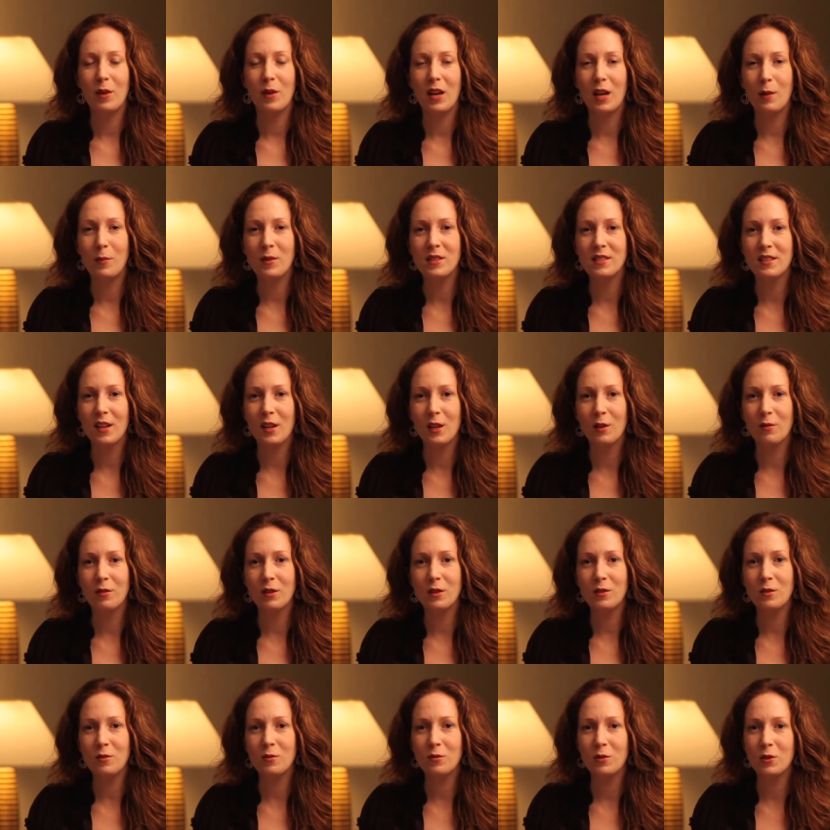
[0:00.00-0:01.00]
Amy
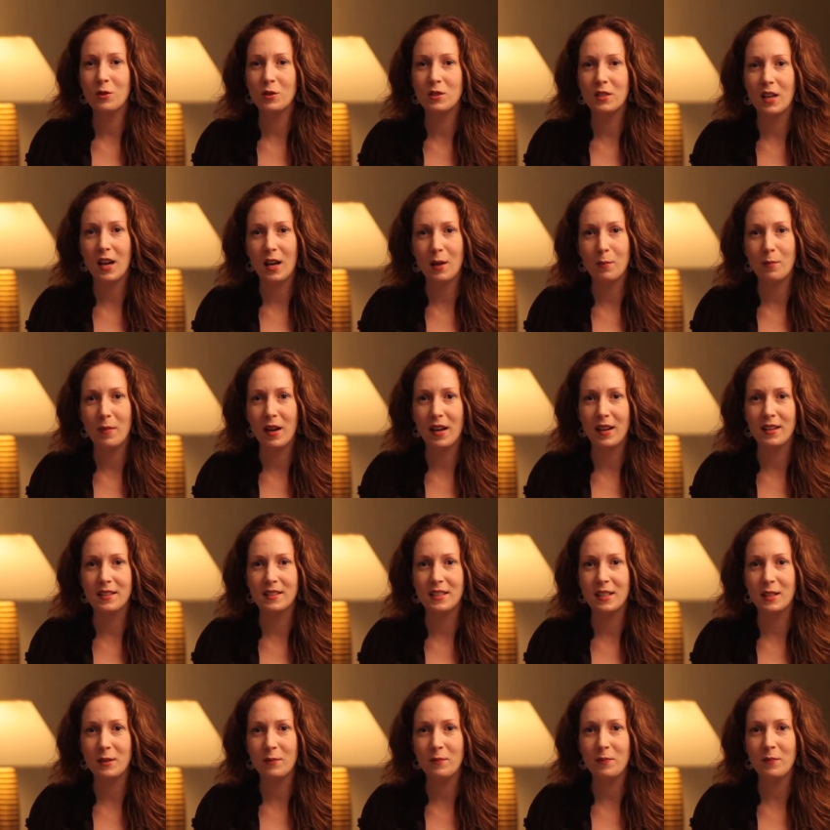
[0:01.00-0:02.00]
Sullivan for Time
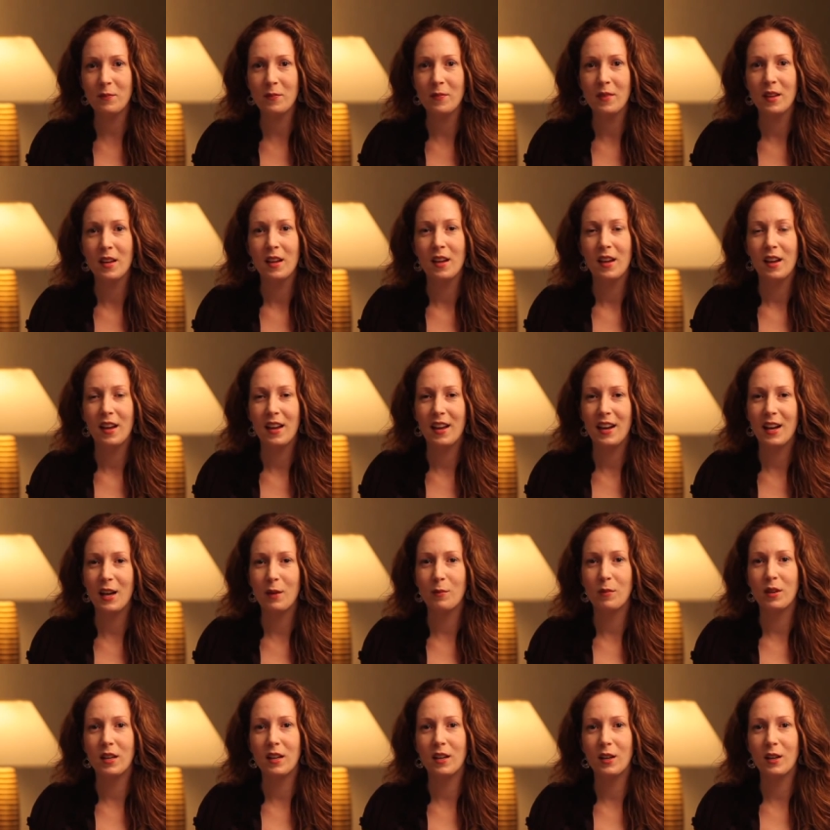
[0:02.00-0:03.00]
magazine, and I'm
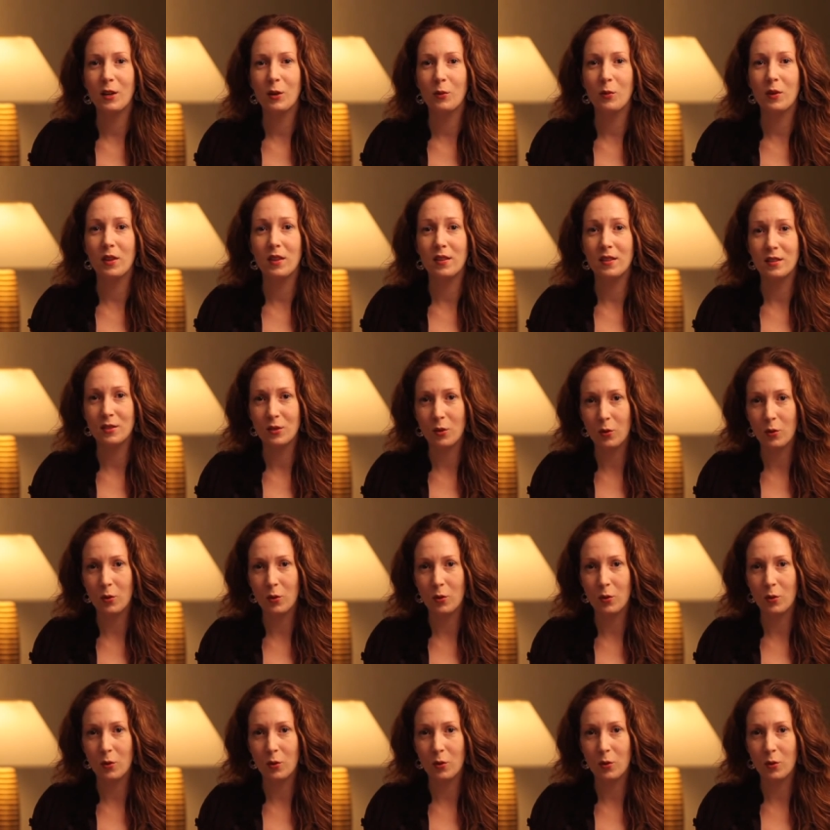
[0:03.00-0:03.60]
here with His